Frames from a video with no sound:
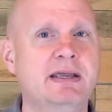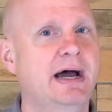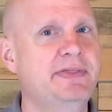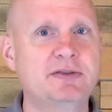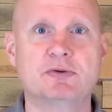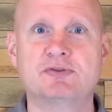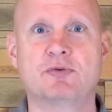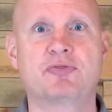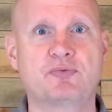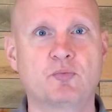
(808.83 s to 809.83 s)
I think those
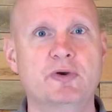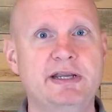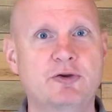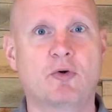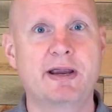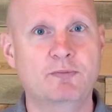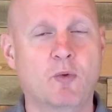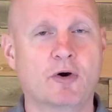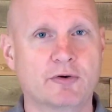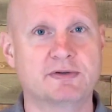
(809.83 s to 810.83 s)
are three great
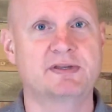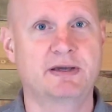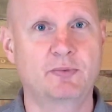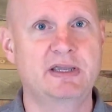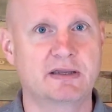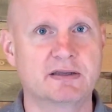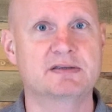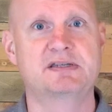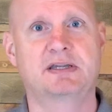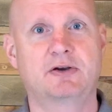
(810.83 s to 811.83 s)
words that we can
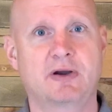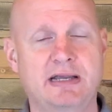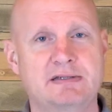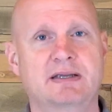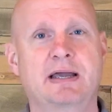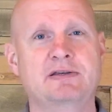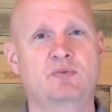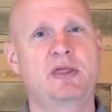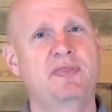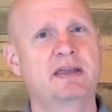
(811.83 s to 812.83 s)
consider as
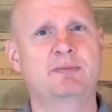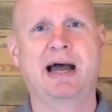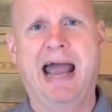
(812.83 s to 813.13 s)
we think about,